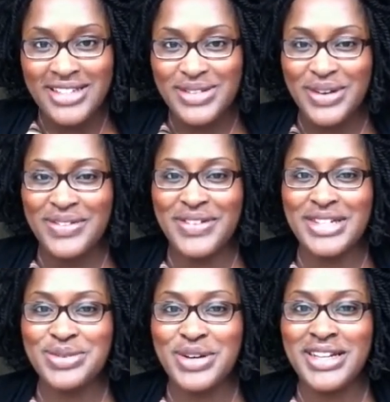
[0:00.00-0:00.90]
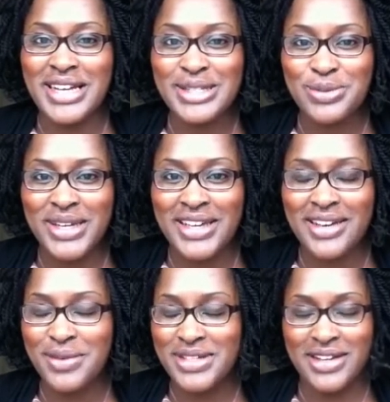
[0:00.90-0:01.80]
So I finish work next
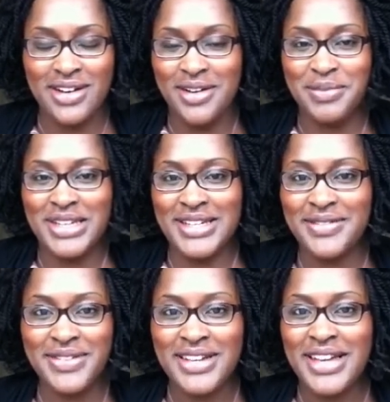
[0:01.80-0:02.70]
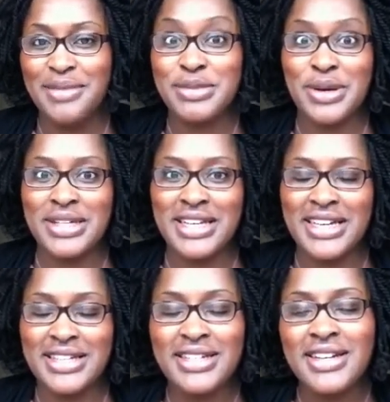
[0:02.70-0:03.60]
week, which I can't believe. I'm so
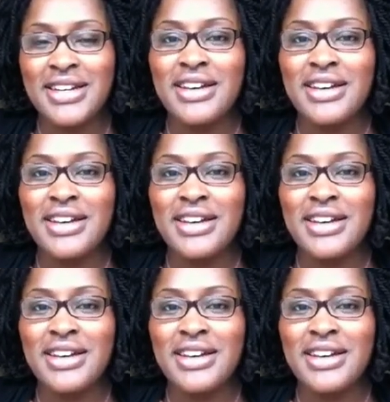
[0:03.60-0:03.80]
excited.